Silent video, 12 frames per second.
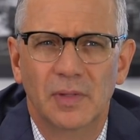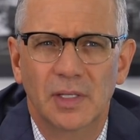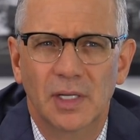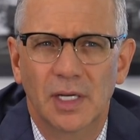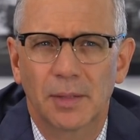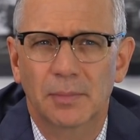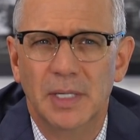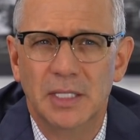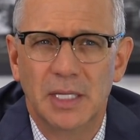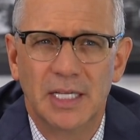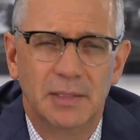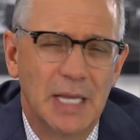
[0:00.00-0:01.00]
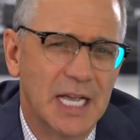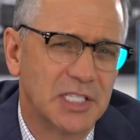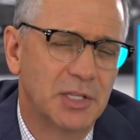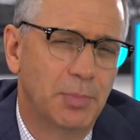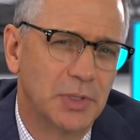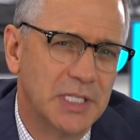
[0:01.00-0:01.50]
it has
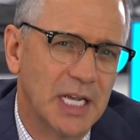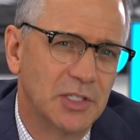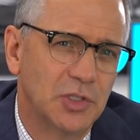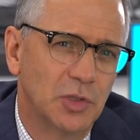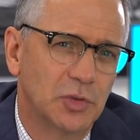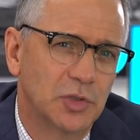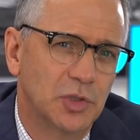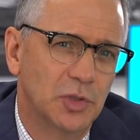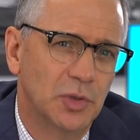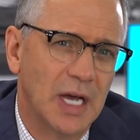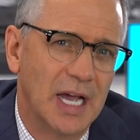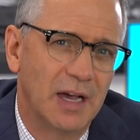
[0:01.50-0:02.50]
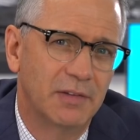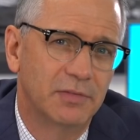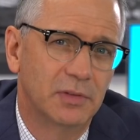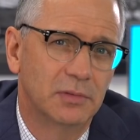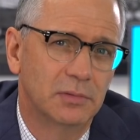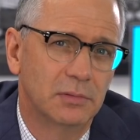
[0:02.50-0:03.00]
the potential to have
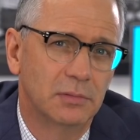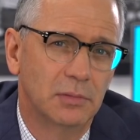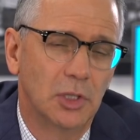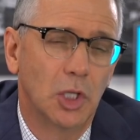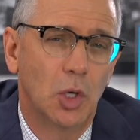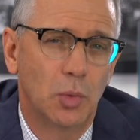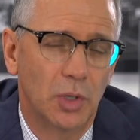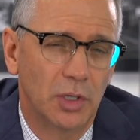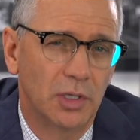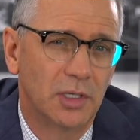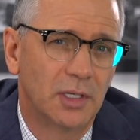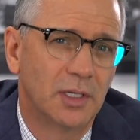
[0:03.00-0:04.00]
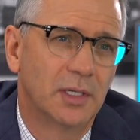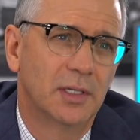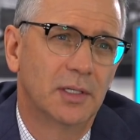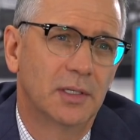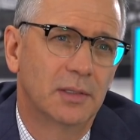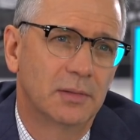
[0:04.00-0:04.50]
lower
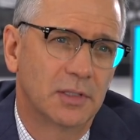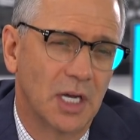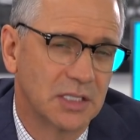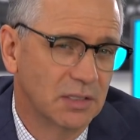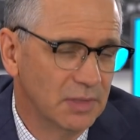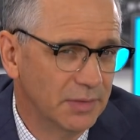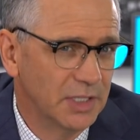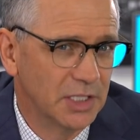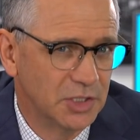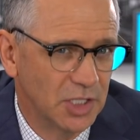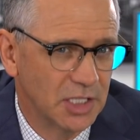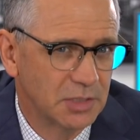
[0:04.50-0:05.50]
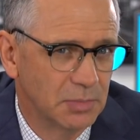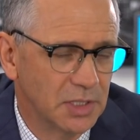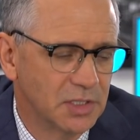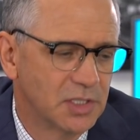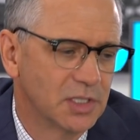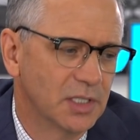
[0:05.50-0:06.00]
cost of living
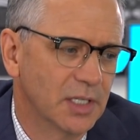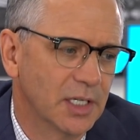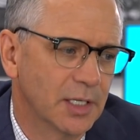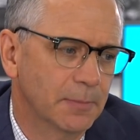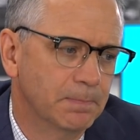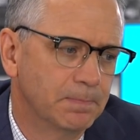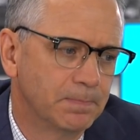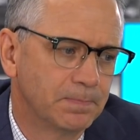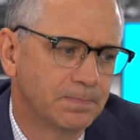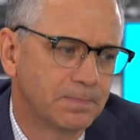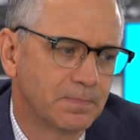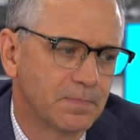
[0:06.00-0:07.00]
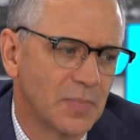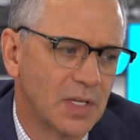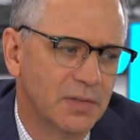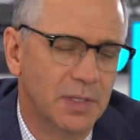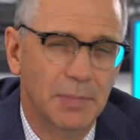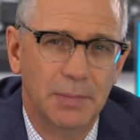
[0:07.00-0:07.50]
adjustments
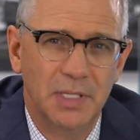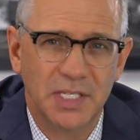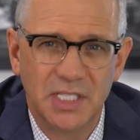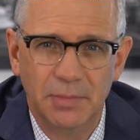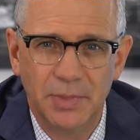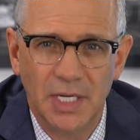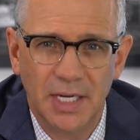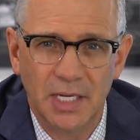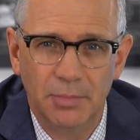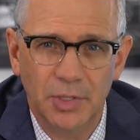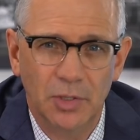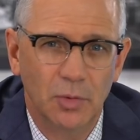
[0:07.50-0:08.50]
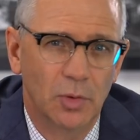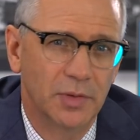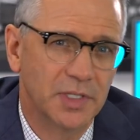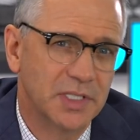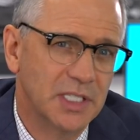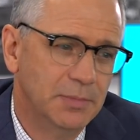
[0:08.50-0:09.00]
than maybe the CPIW or
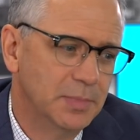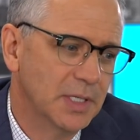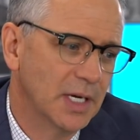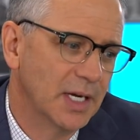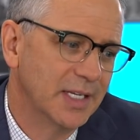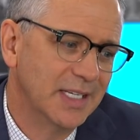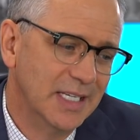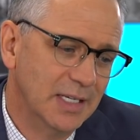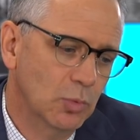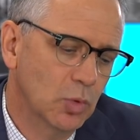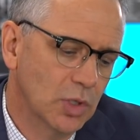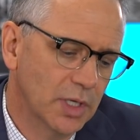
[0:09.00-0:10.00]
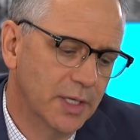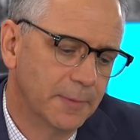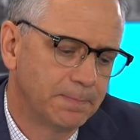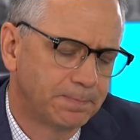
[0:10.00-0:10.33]
the CPIE would.